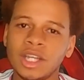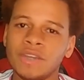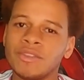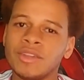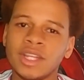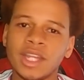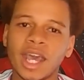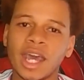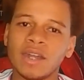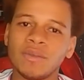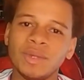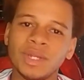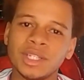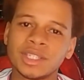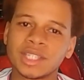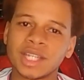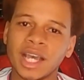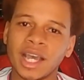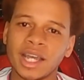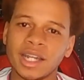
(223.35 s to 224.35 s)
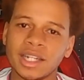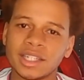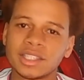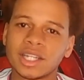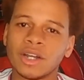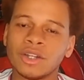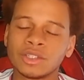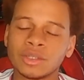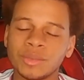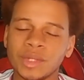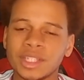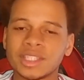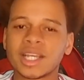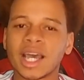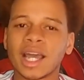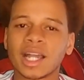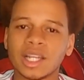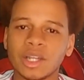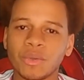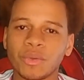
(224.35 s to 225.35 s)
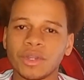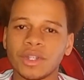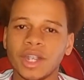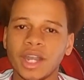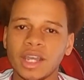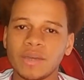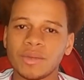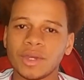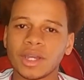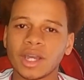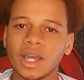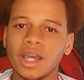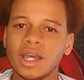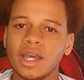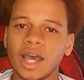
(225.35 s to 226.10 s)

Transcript: even the enemies, and it tells them exactly where you're aiming.